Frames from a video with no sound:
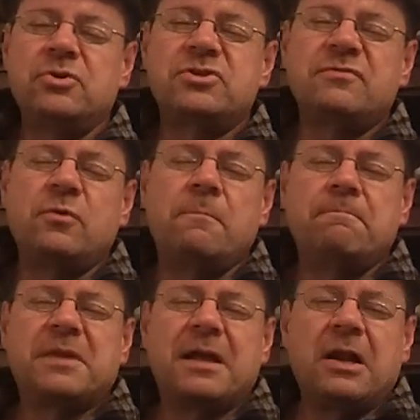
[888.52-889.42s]

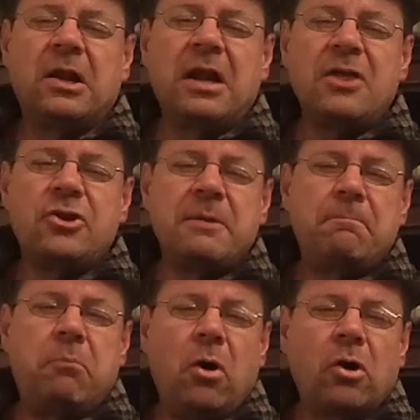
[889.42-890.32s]
Beautiful,
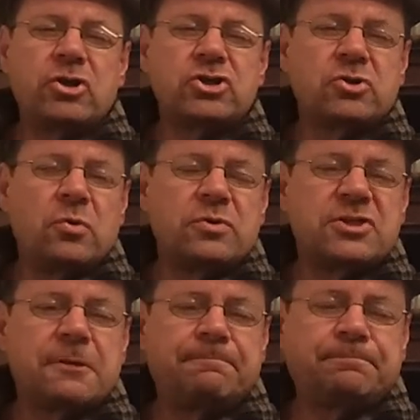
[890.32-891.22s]
leathery, polished
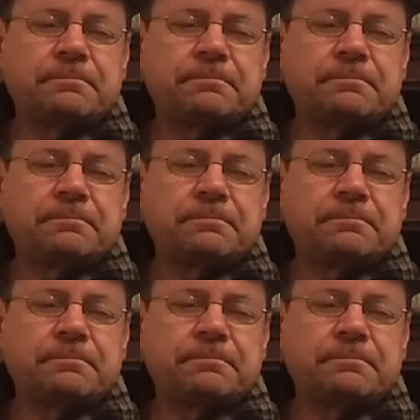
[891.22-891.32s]
notes.